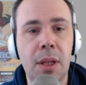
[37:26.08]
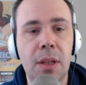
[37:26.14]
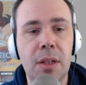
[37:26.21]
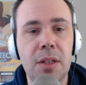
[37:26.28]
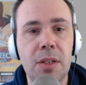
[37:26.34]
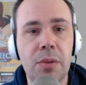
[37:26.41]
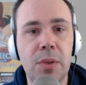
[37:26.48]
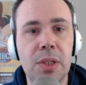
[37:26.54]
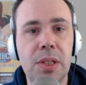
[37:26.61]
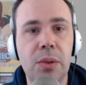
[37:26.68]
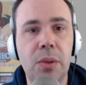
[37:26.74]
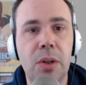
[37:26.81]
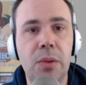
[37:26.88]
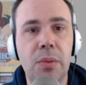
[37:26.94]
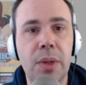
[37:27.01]
So we still
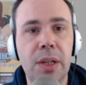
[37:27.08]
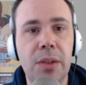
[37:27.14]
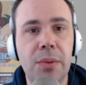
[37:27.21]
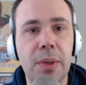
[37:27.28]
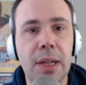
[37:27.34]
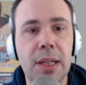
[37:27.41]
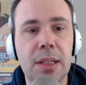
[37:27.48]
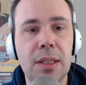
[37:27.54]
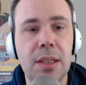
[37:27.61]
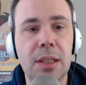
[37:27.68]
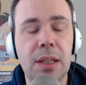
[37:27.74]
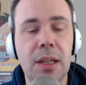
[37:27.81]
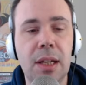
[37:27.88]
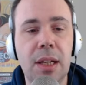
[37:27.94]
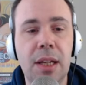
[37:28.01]
got to redirect.
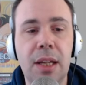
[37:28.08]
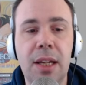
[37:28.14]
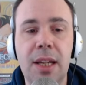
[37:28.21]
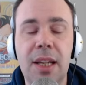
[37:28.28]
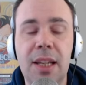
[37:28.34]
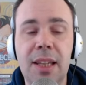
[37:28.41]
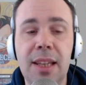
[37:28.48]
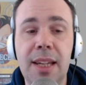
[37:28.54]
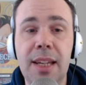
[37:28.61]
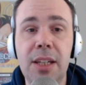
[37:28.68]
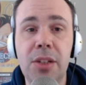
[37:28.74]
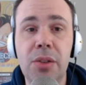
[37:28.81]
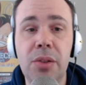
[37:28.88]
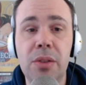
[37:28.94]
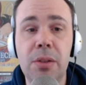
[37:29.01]
They
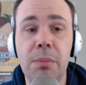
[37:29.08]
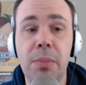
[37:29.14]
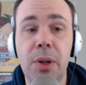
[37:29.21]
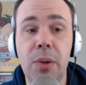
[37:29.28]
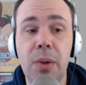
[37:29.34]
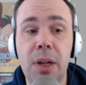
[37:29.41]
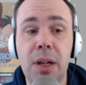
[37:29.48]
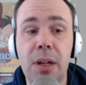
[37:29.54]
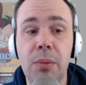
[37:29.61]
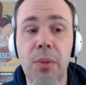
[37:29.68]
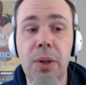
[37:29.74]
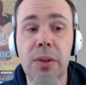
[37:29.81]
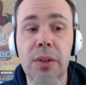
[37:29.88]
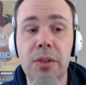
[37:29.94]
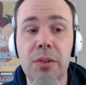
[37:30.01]
use a boa and
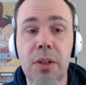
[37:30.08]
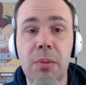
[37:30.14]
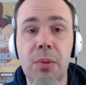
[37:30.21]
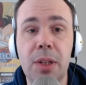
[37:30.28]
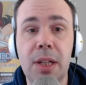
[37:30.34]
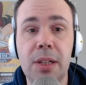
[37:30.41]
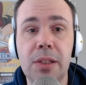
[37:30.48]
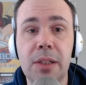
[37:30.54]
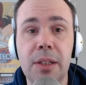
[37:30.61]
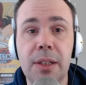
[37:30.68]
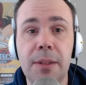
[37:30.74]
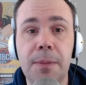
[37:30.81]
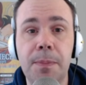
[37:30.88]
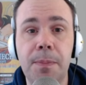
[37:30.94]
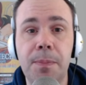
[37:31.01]
we're in trouble actually.
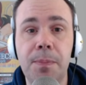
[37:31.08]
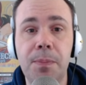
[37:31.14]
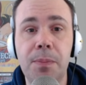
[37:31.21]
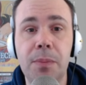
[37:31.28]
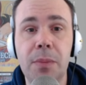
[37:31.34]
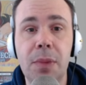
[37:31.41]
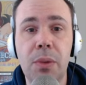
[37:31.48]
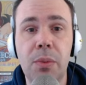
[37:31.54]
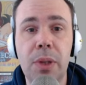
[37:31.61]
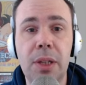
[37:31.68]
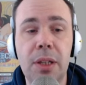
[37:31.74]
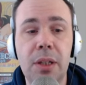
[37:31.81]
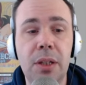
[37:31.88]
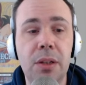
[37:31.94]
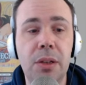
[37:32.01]

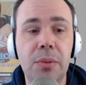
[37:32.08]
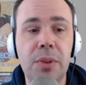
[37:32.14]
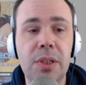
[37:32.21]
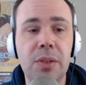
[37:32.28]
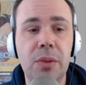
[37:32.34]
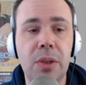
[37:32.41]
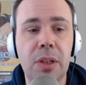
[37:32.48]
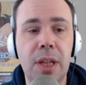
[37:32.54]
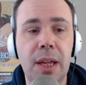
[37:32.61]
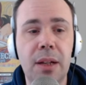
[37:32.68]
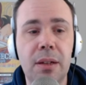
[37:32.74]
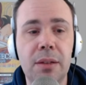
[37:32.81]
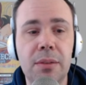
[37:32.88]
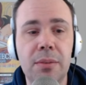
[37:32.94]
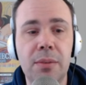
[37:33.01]
No, we still got the counter.
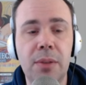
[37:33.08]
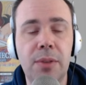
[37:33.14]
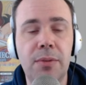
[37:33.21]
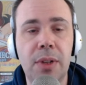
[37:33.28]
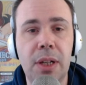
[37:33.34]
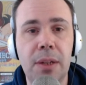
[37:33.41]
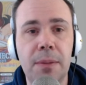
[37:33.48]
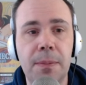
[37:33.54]
We're fine.